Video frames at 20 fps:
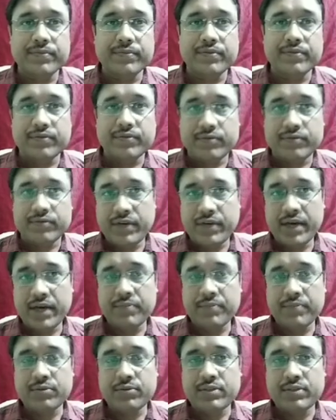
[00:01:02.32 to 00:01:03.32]
we have
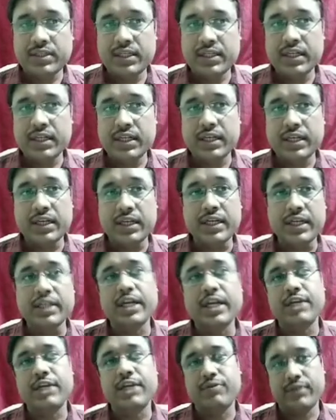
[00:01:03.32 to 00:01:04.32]
to see linear
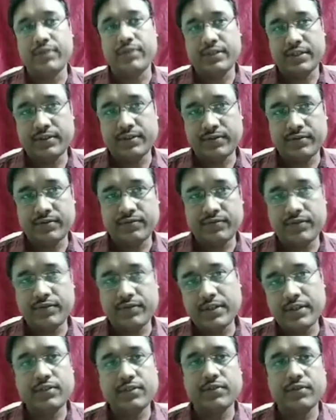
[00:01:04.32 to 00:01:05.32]
equation.
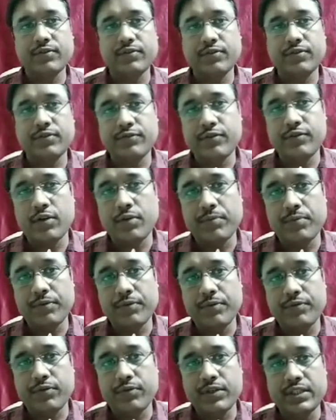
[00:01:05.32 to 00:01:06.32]
First of all,
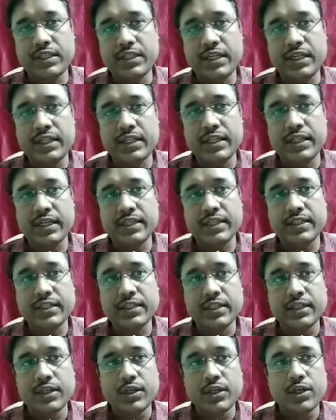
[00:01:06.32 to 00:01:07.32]
before seeing this,
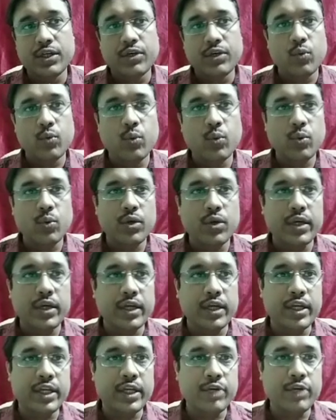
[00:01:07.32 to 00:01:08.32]

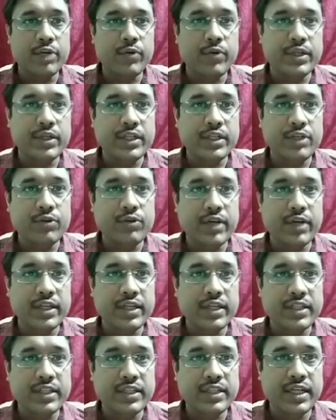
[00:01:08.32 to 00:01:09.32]
in equation you can
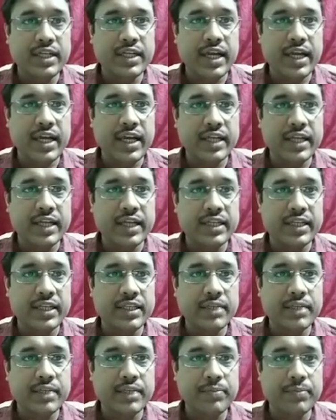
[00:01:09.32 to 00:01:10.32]
see like this. Suppose
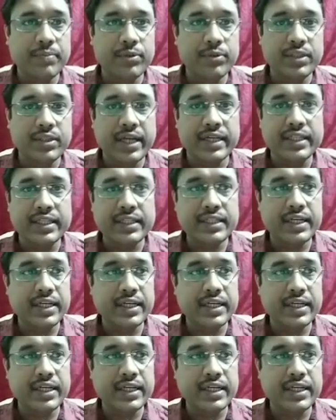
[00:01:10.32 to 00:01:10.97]
that this is written